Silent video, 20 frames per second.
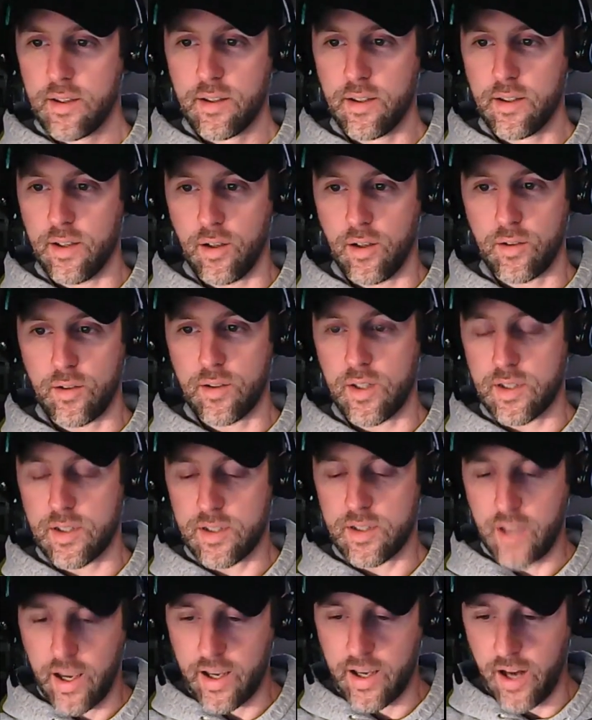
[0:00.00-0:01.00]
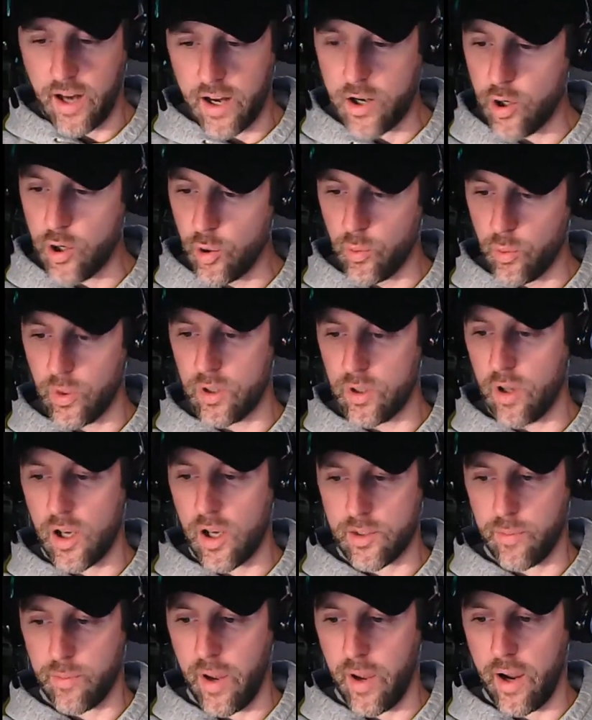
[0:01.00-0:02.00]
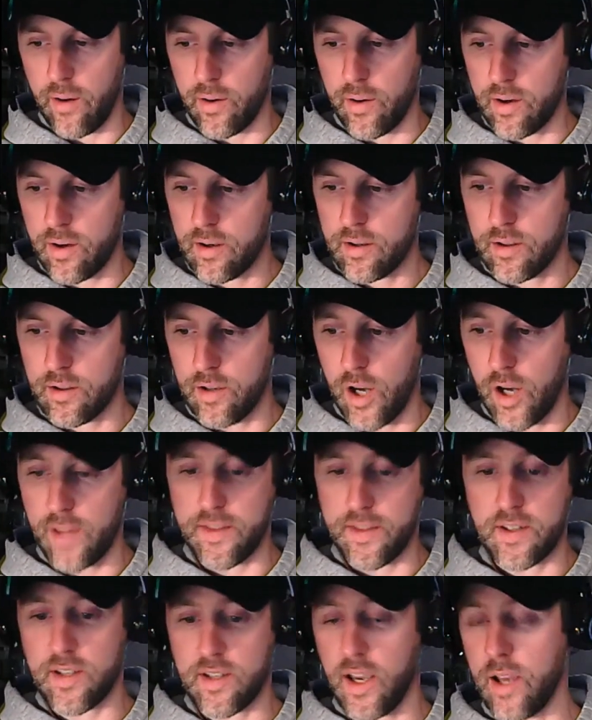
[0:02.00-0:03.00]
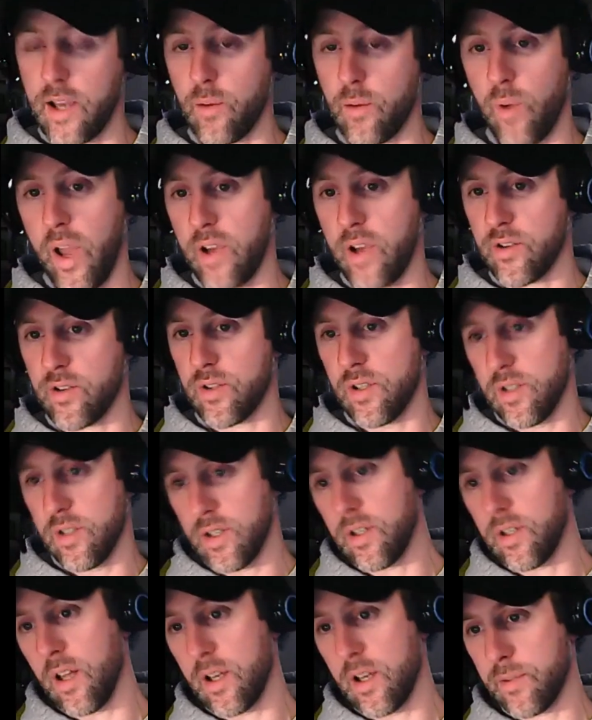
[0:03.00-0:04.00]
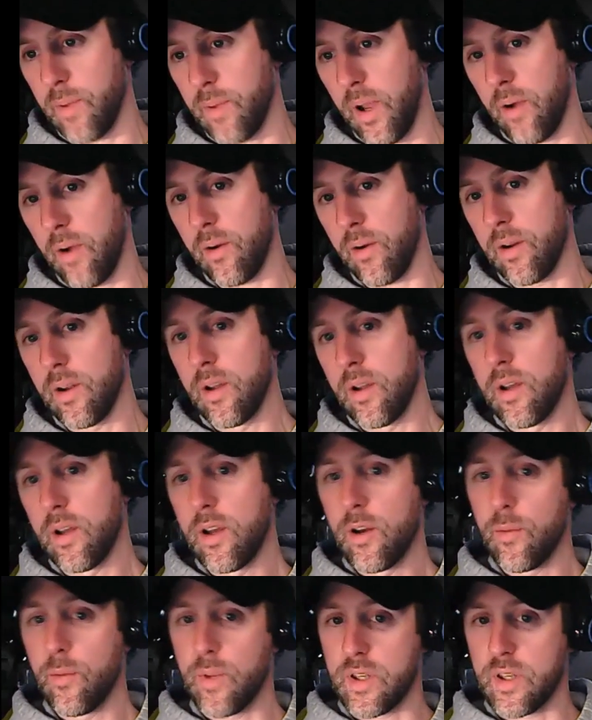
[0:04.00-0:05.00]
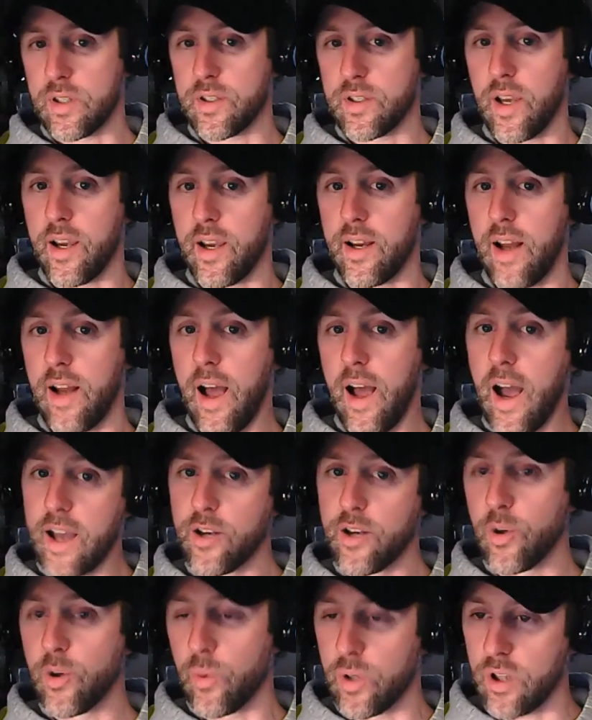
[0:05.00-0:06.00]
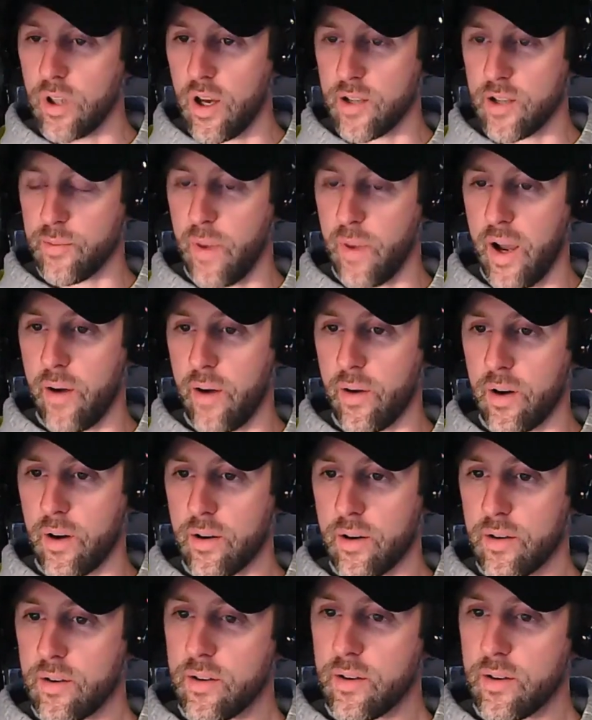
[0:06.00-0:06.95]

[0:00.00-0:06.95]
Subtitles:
The second I knew we lost power, not the second we actually did lose power, but the second I knew we lost power,